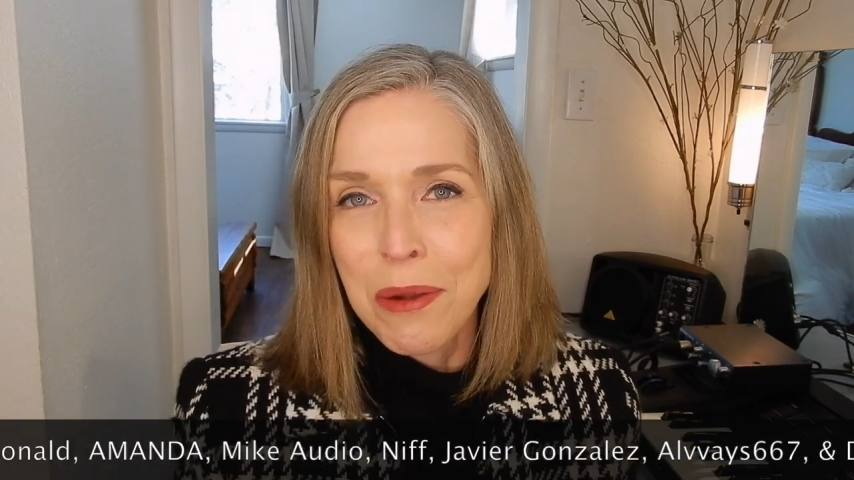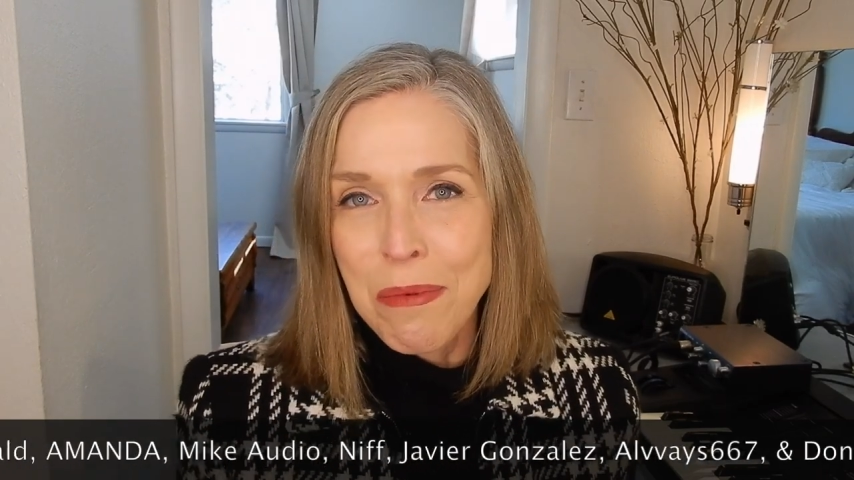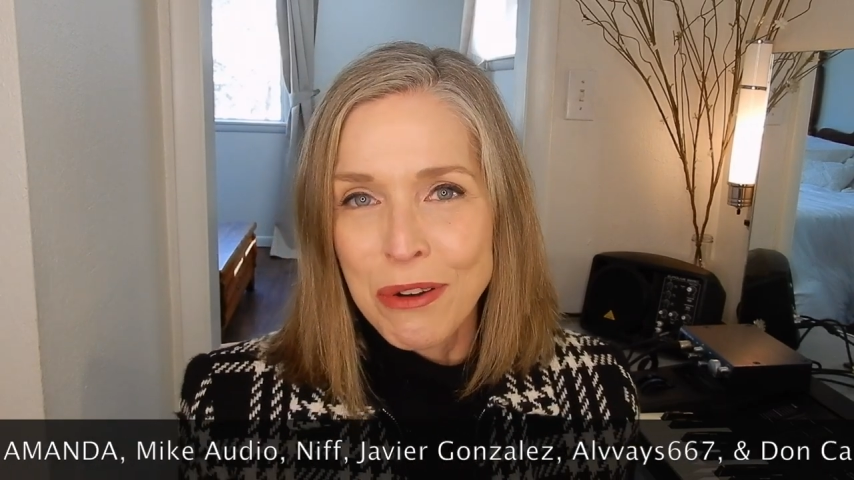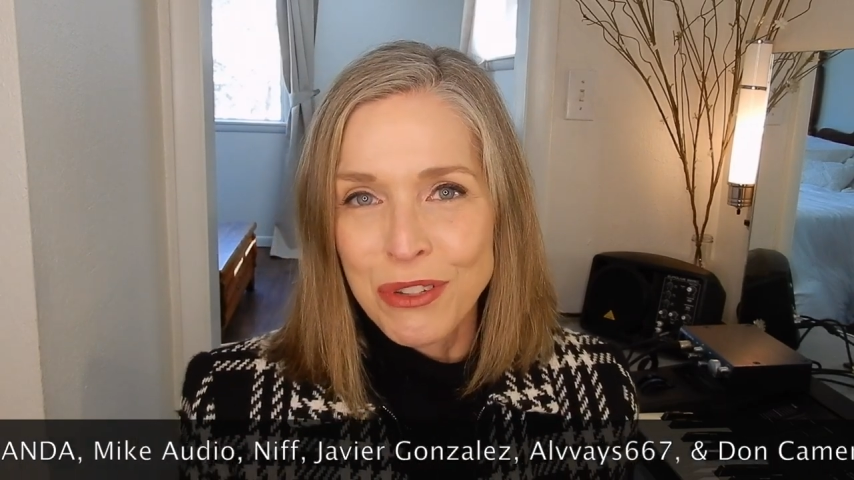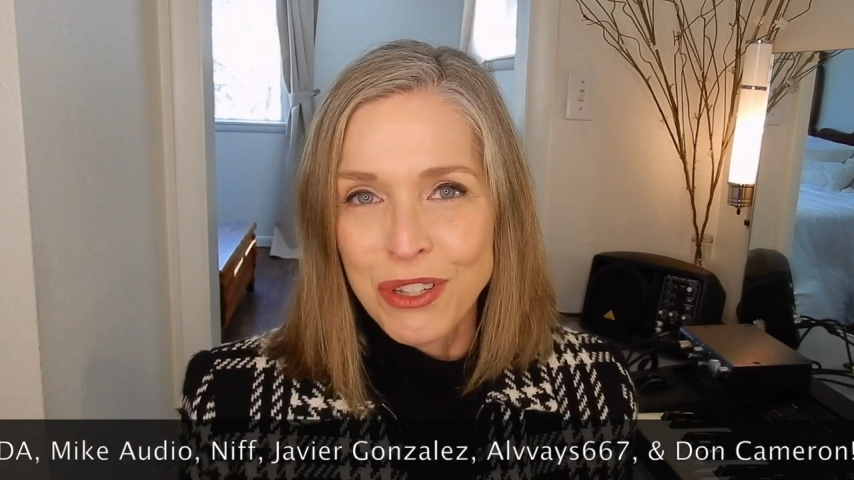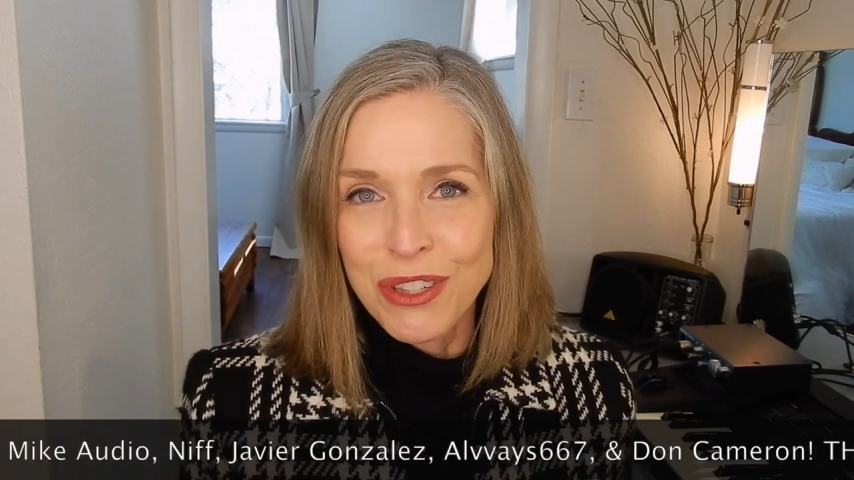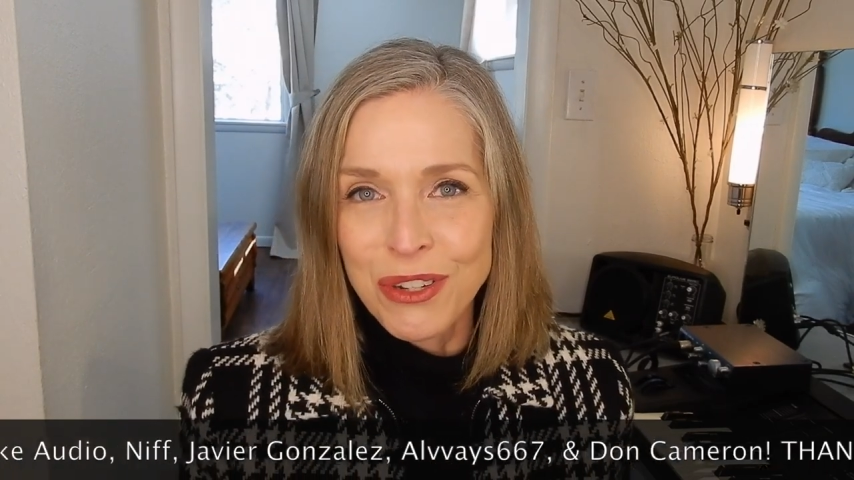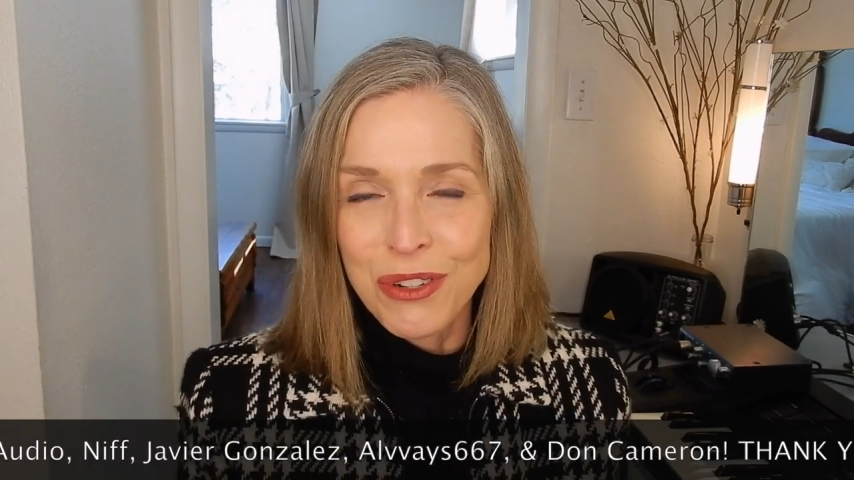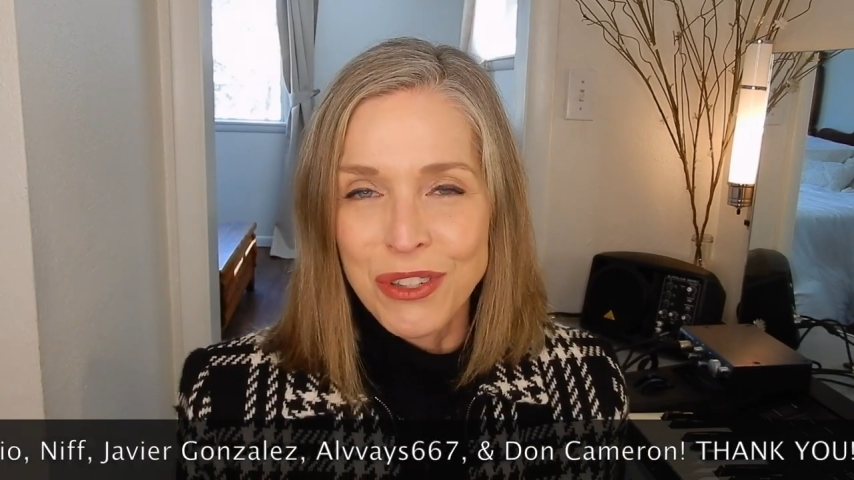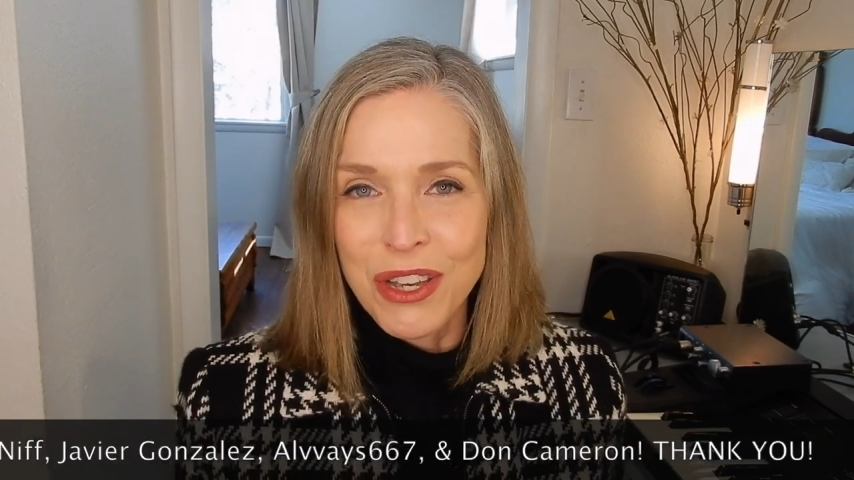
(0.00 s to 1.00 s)
approaches
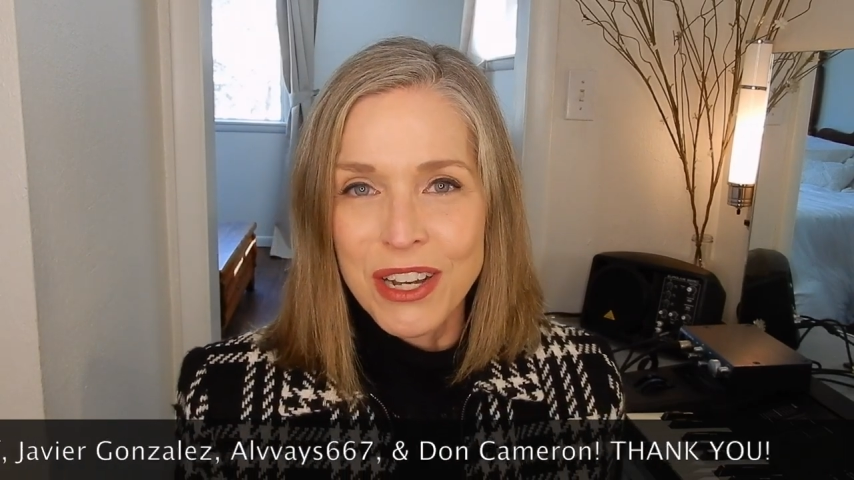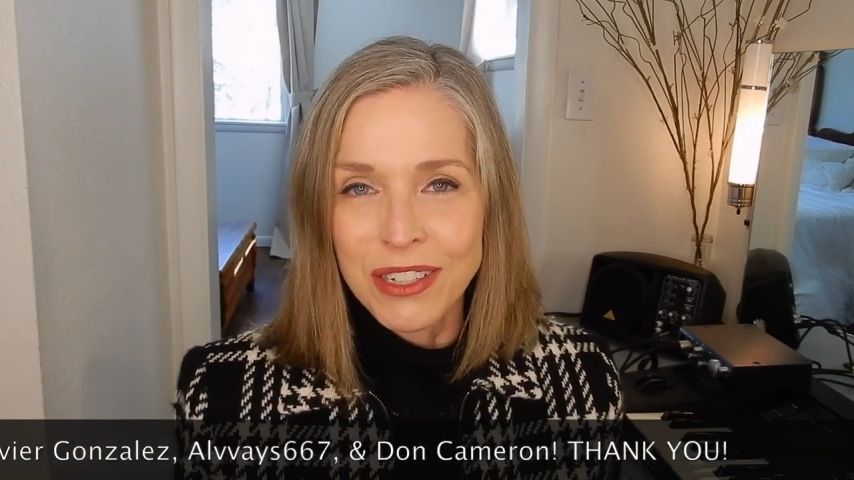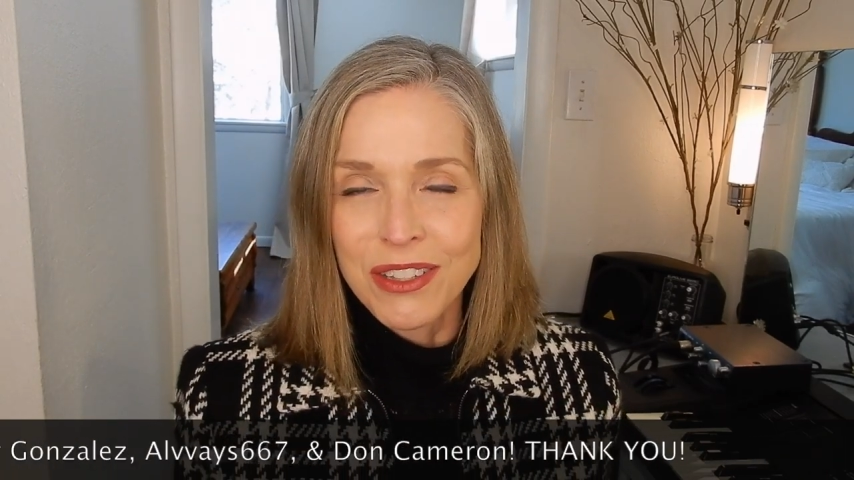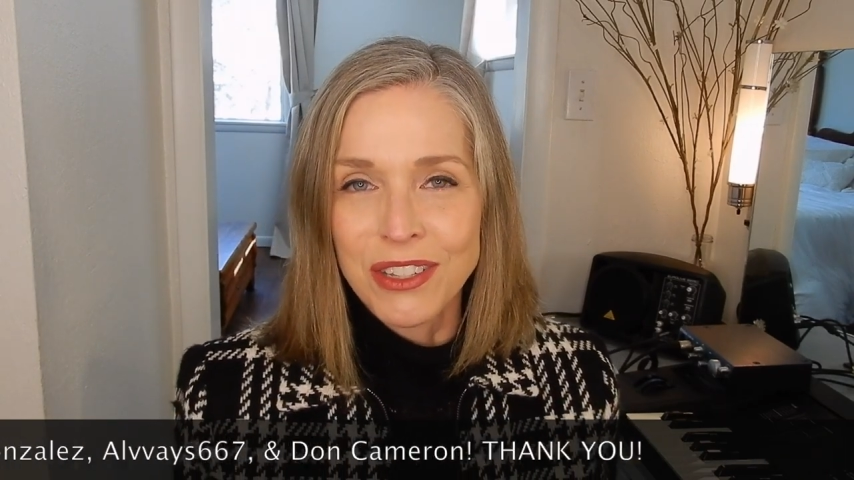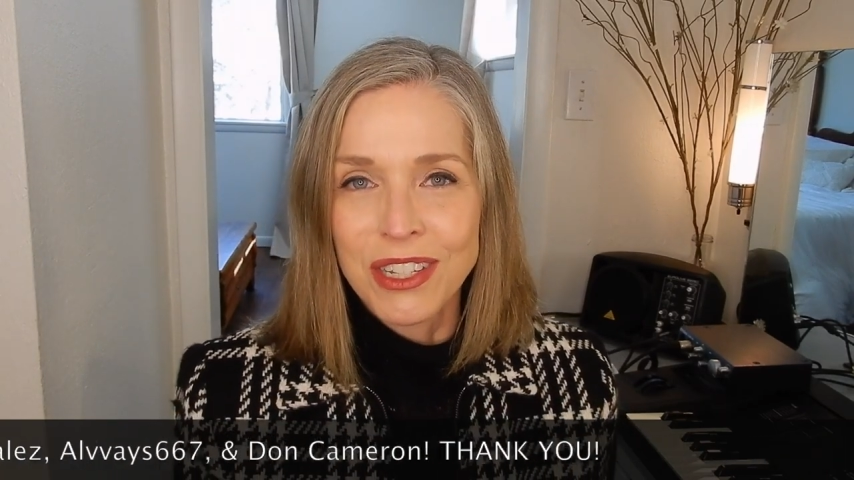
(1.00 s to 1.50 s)
her songs.